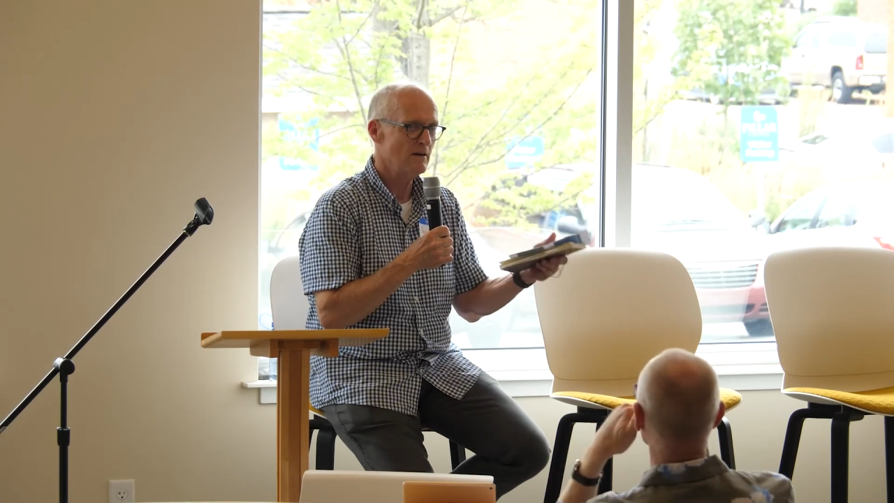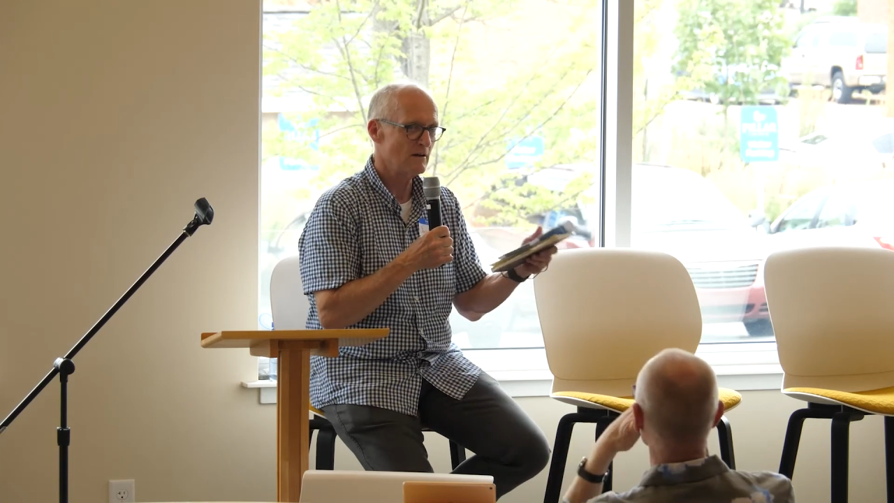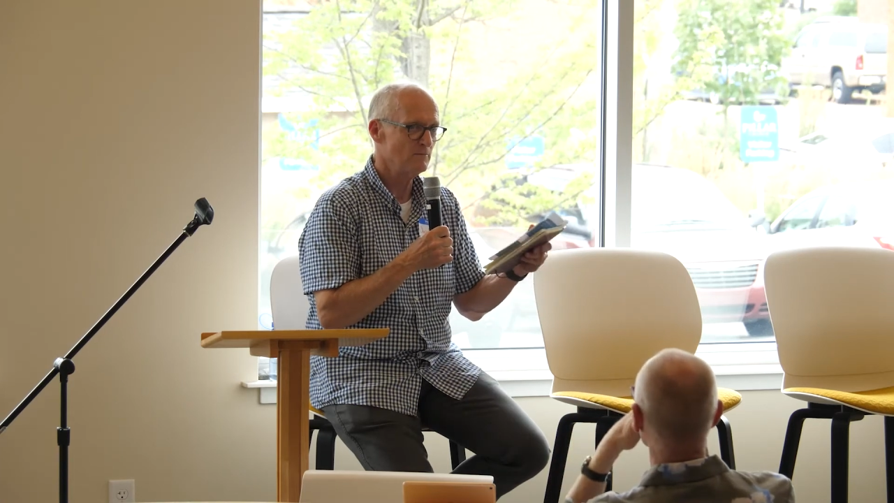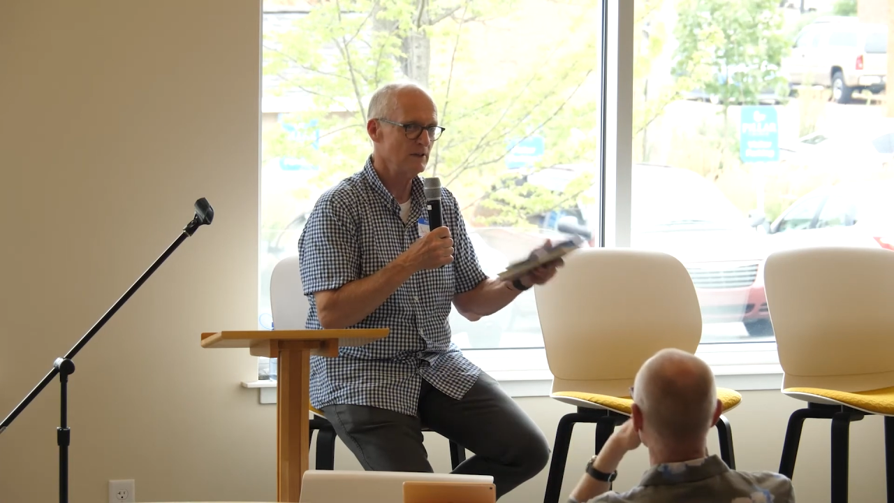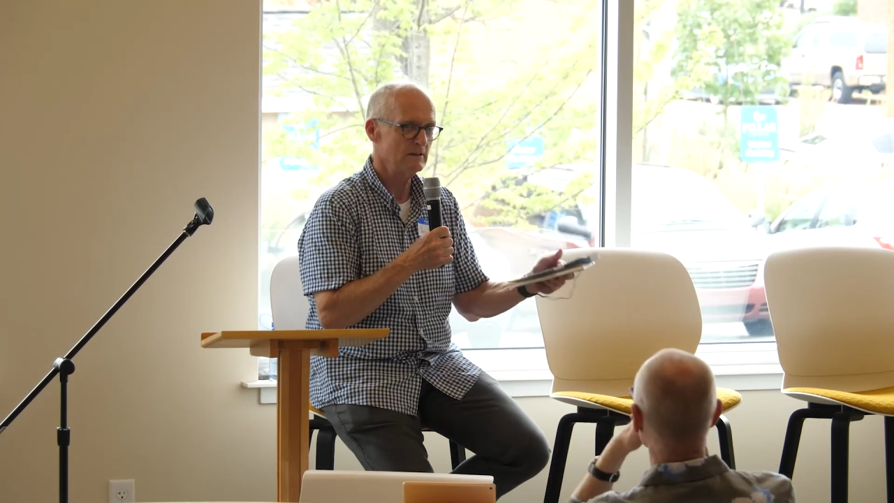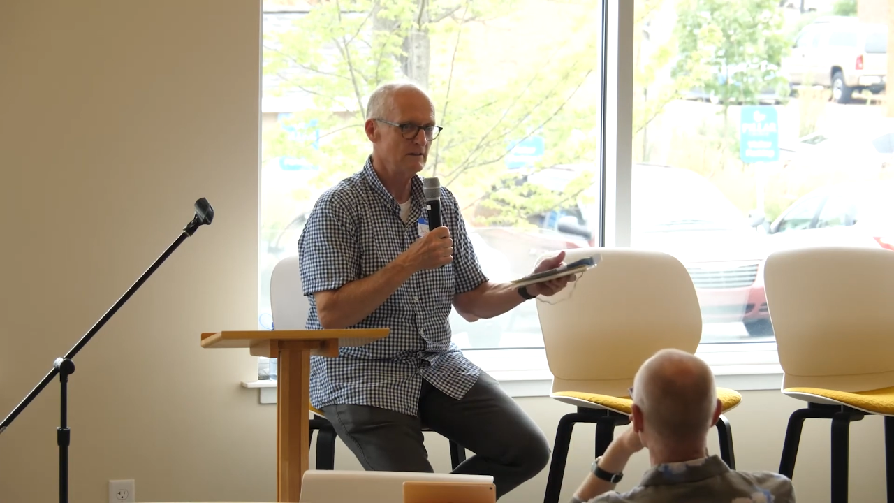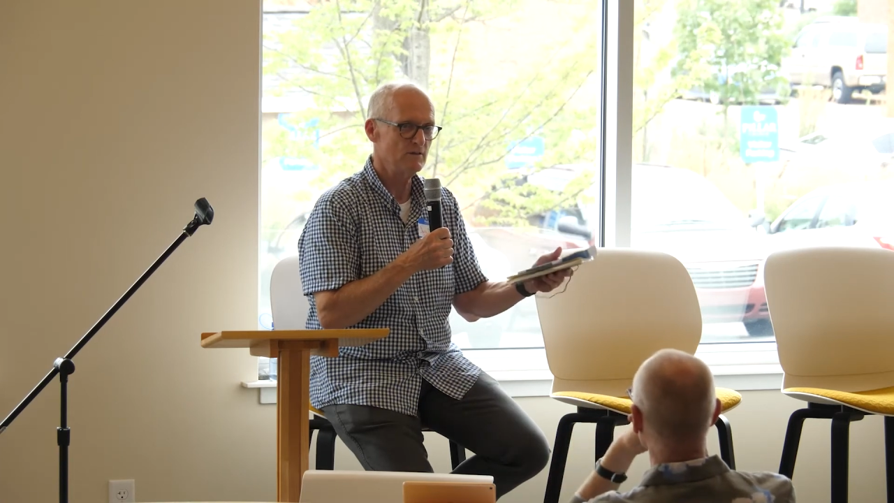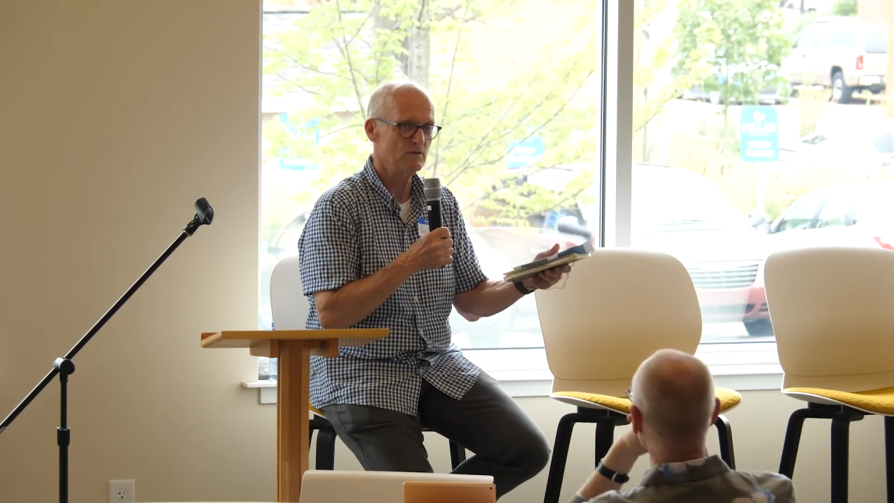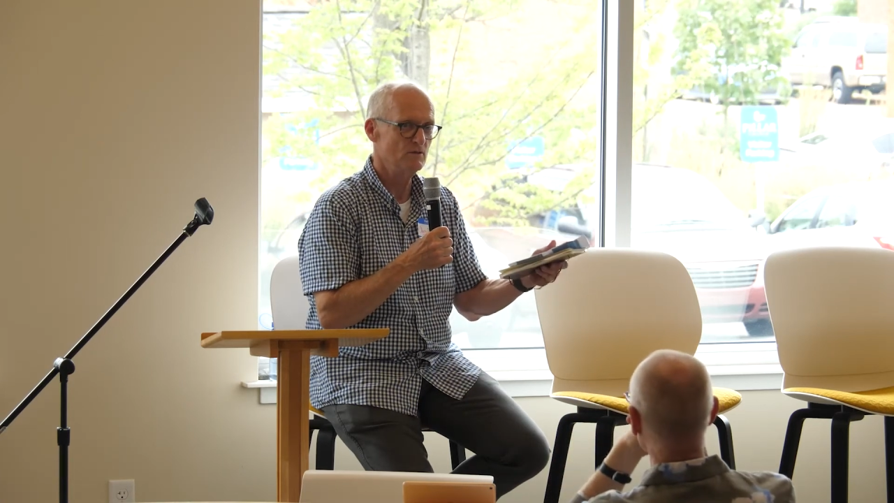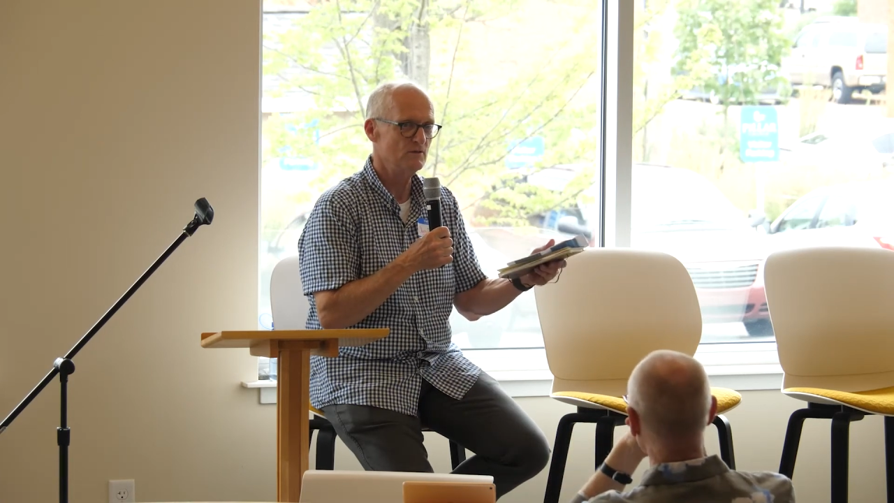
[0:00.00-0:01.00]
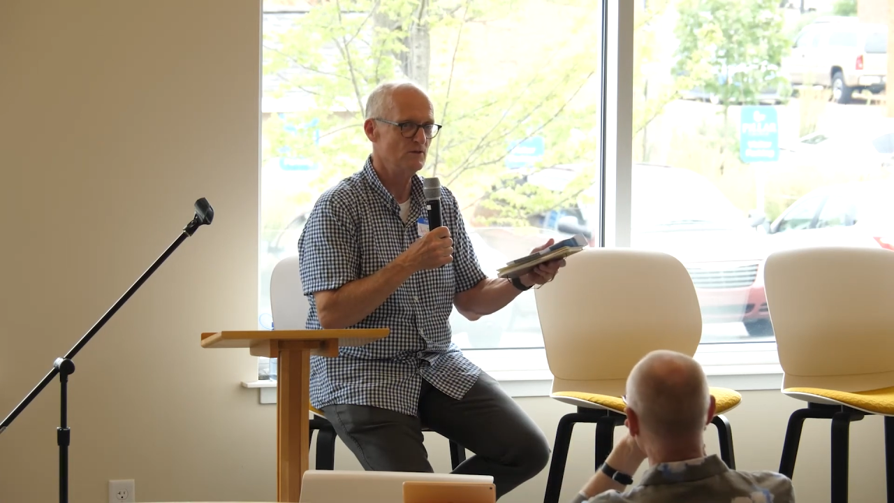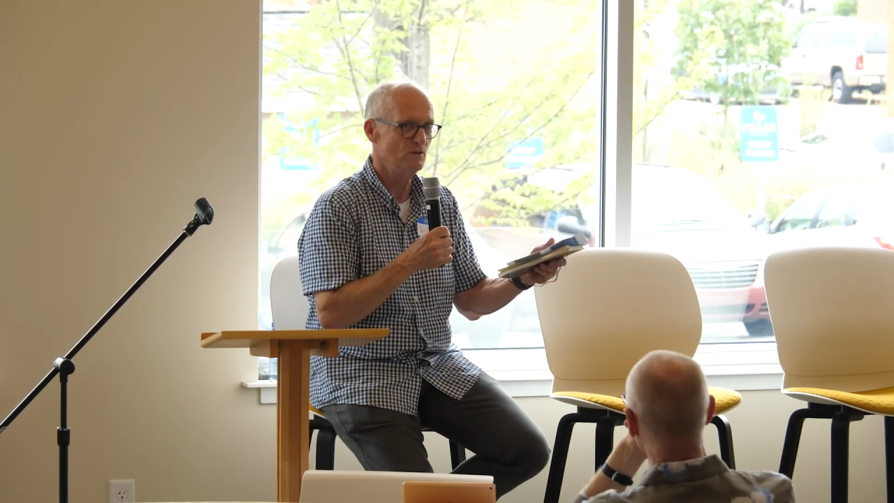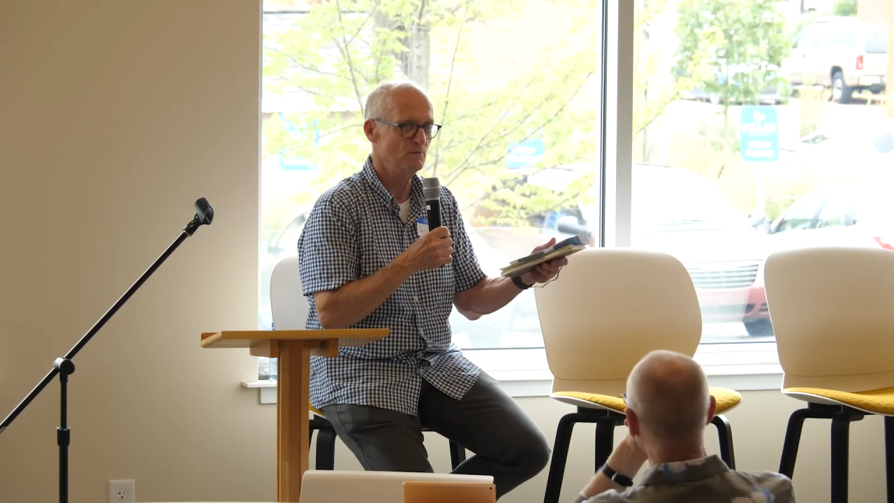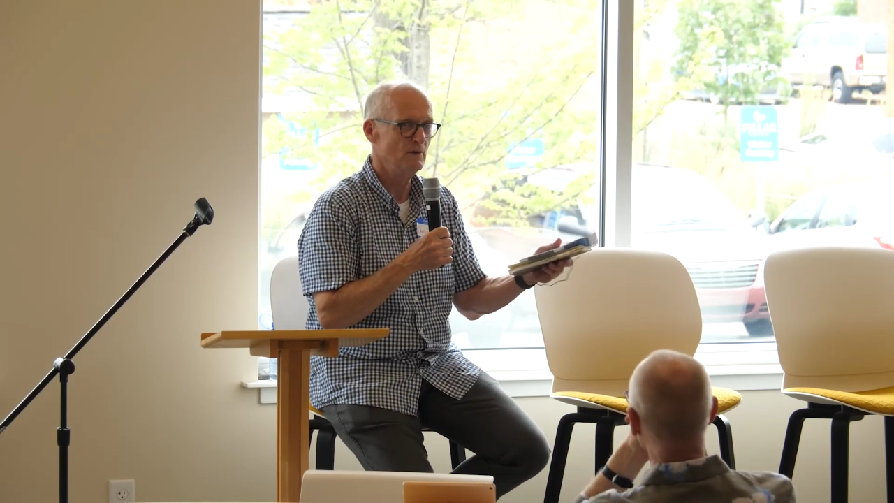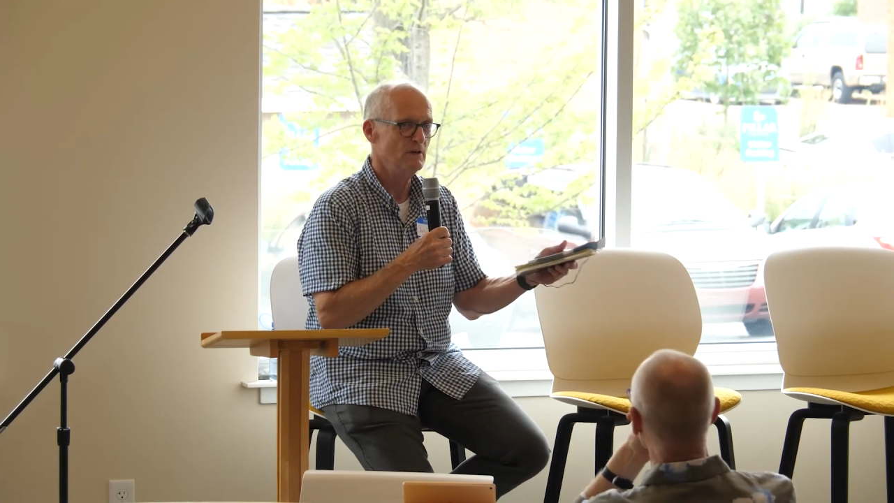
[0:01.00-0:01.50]
completely through
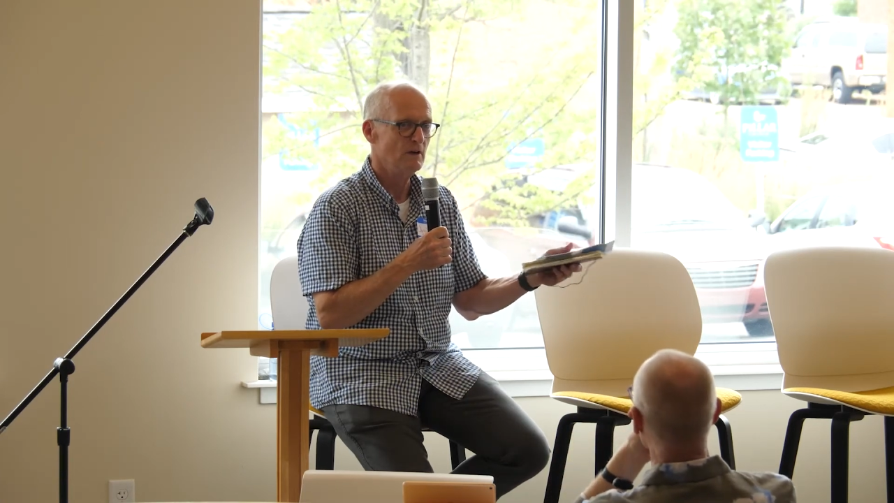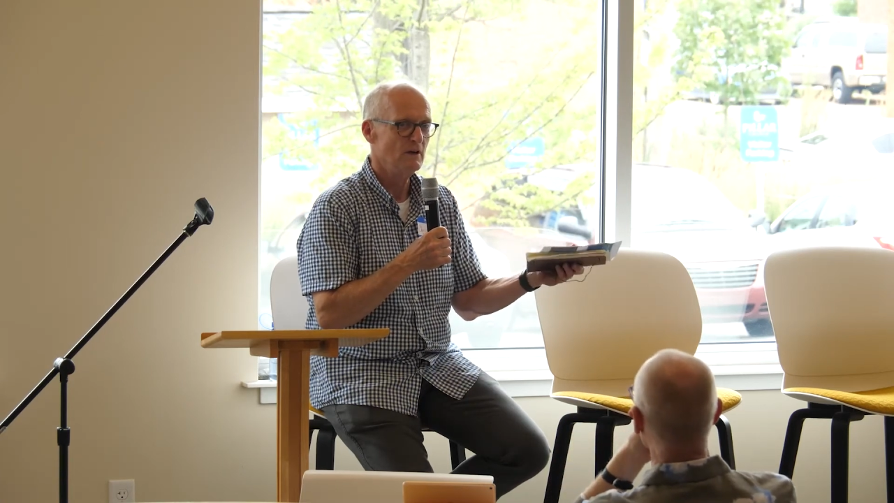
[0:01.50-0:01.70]
Zoom